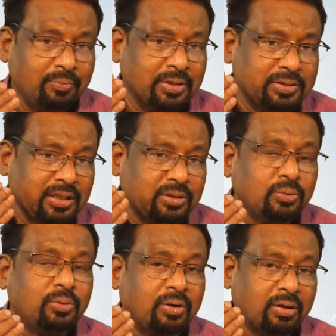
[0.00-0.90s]
is a
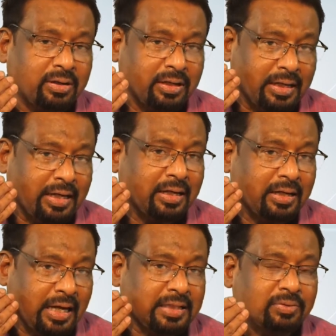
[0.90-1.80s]
true or
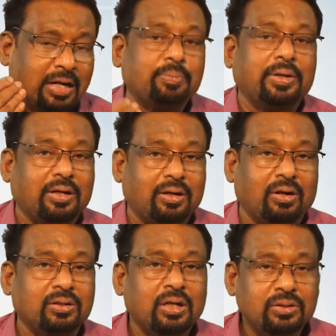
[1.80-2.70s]
actual happening and
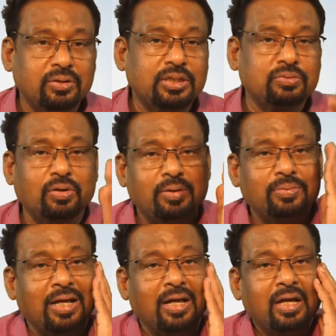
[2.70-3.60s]
all. So, this is one of
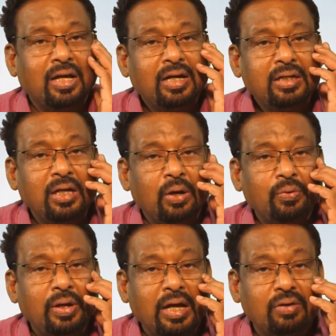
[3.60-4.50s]
the
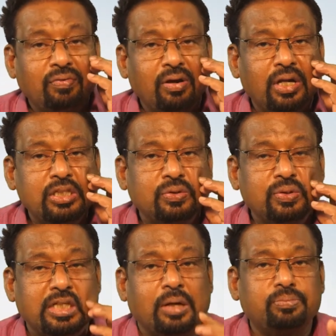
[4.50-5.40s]
Dove Hair Fall Rescue
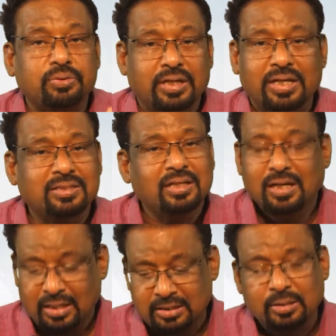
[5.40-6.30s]
Shampoo case,
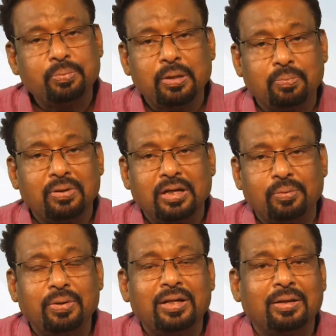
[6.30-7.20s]
and the people, they
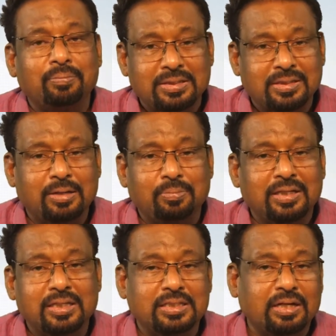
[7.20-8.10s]
have been misled by
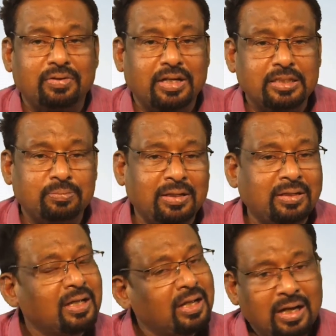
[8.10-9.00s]
this advertisement,
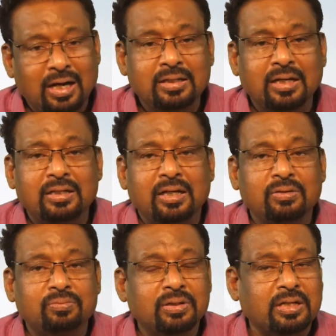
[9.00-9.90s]
and
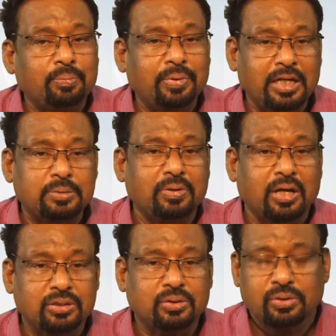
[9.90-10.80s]
the company has been
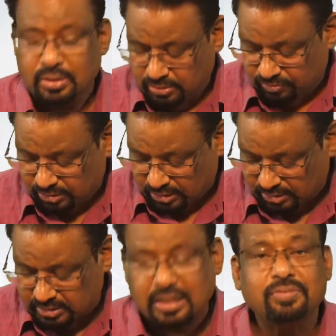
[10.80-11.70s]
asked to withdraw
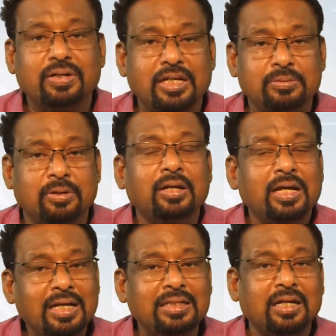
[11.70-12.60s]
this advertisement
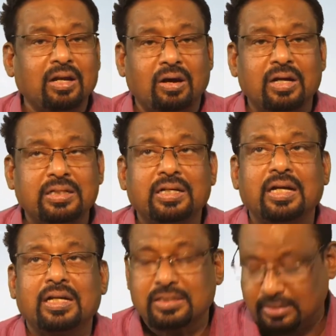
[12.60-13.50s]
in the larger
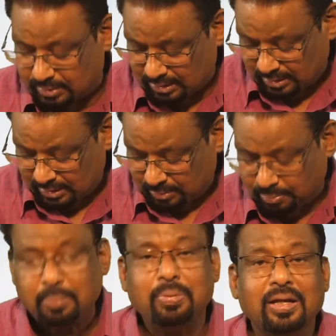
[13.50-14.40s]
interest of the
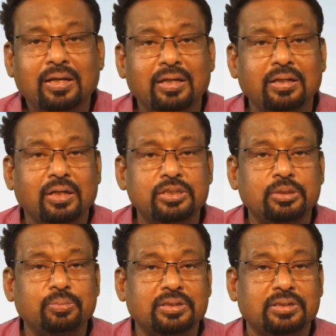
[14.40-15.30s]
public and the
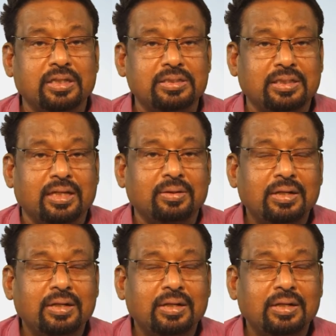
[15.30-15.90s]
consumers concerned.